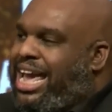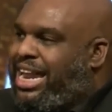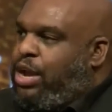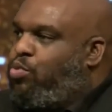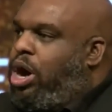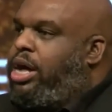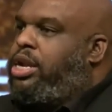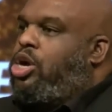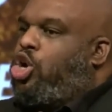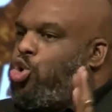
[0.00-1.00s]

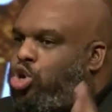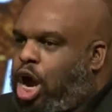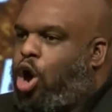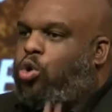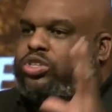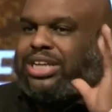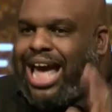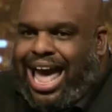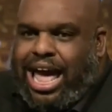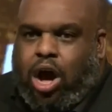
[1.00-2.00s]
anyone who goes
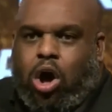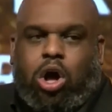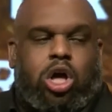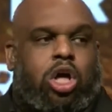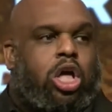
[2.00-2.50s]
to hell